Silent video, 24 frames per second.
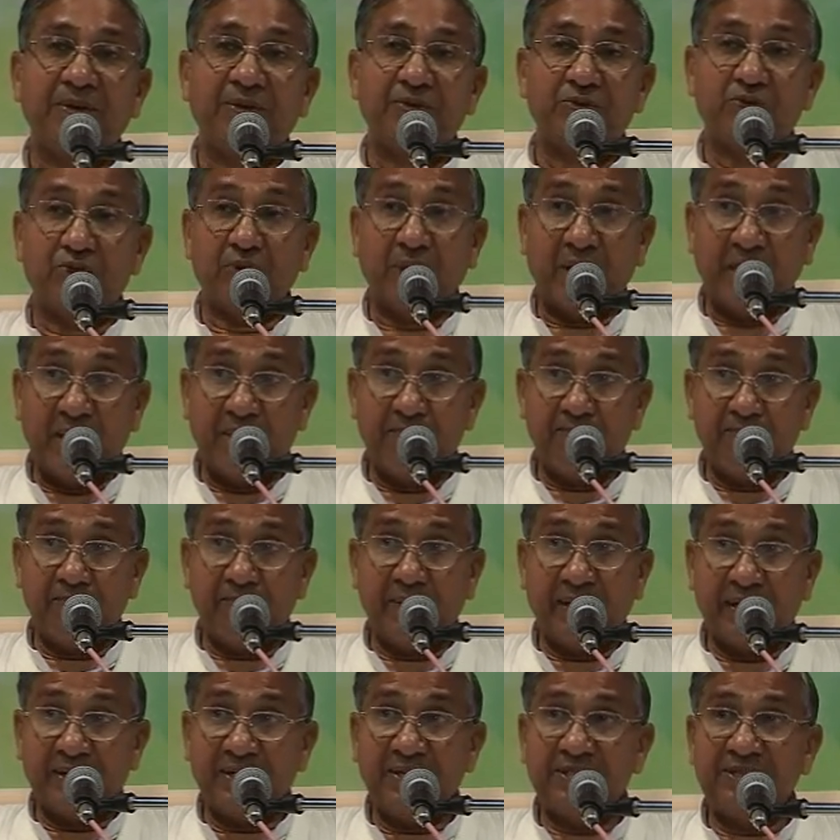So I am
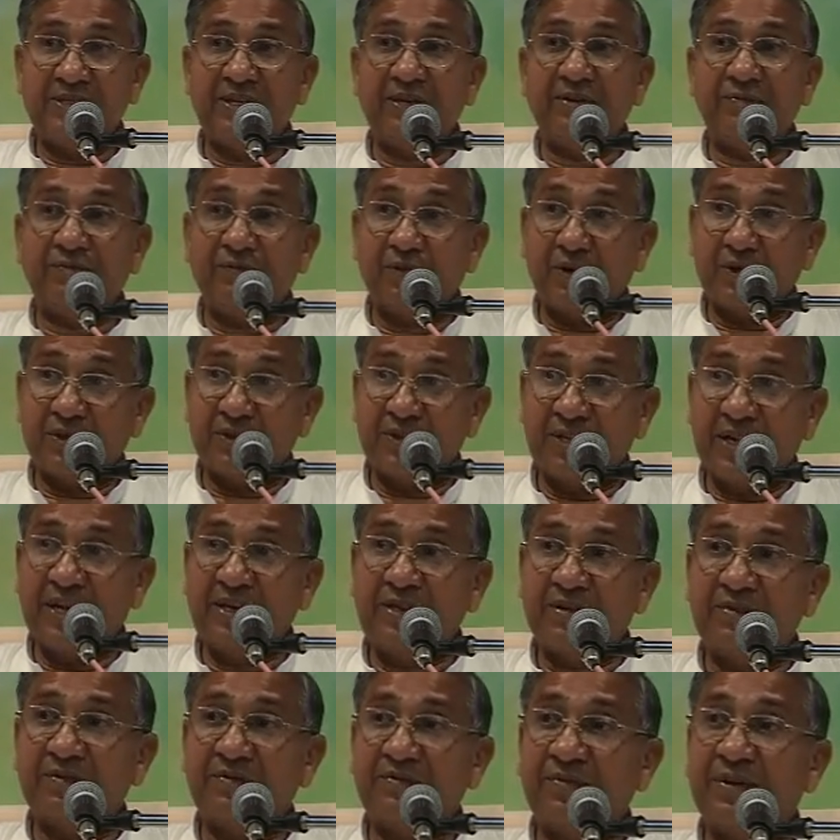practicing for
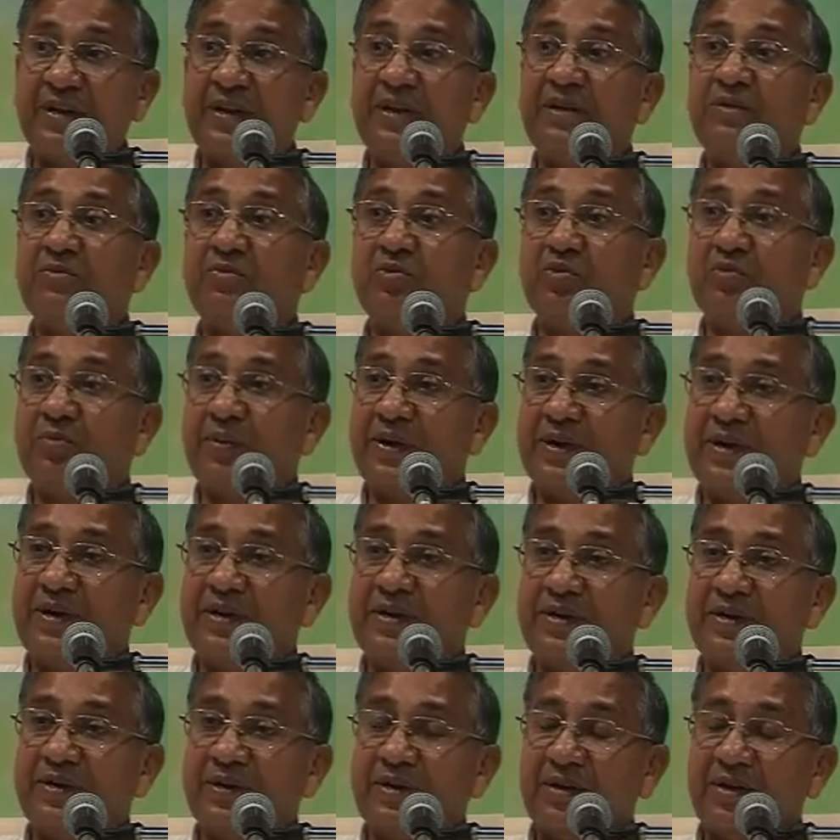that very
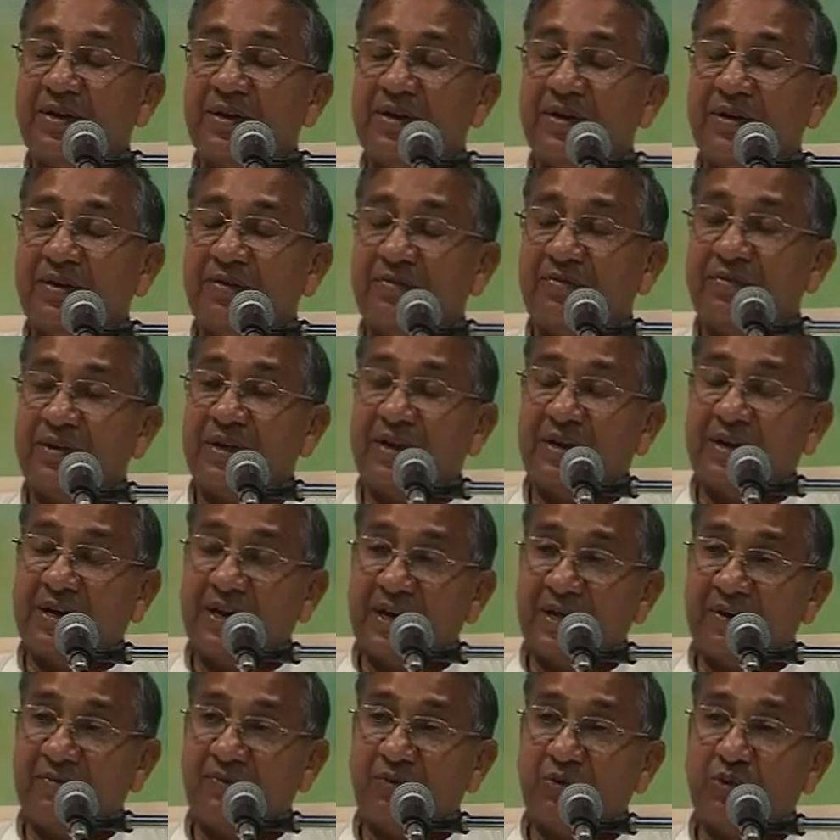moment when I
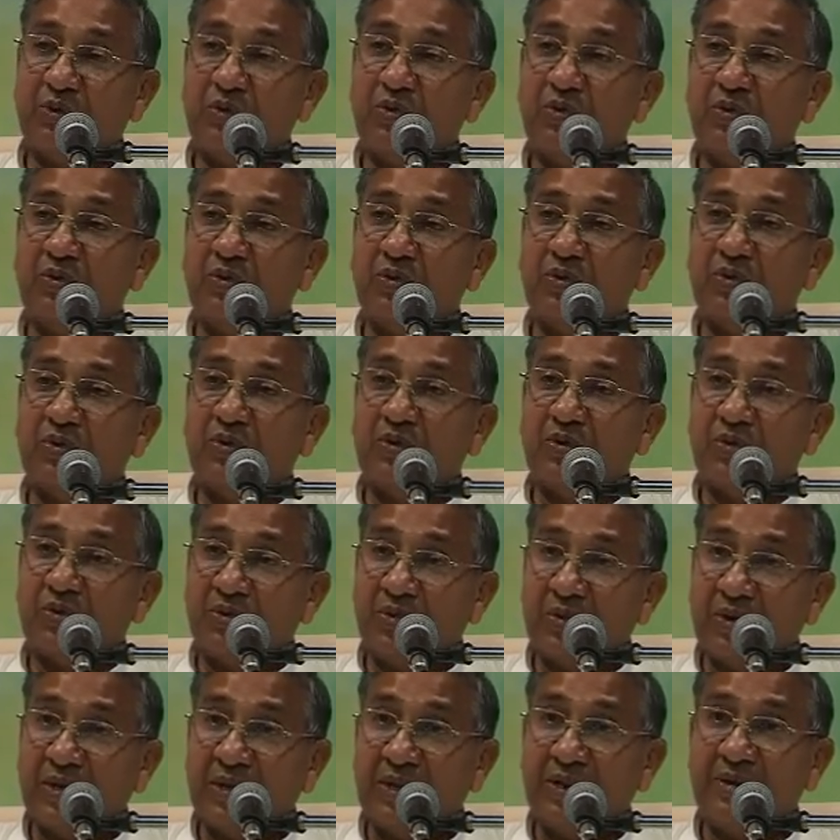have to
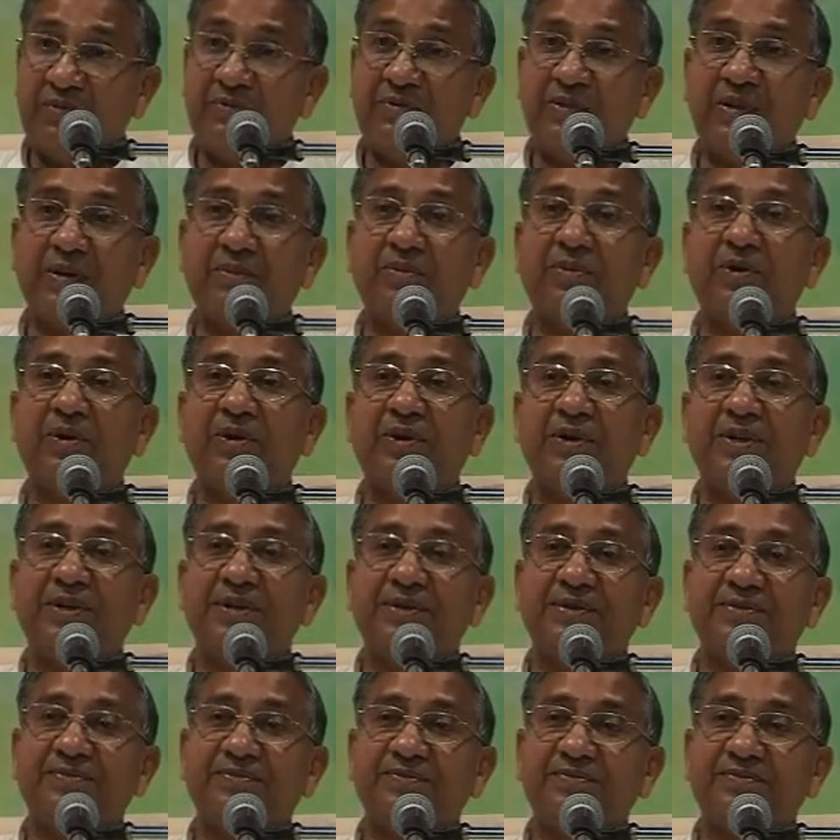leave the body.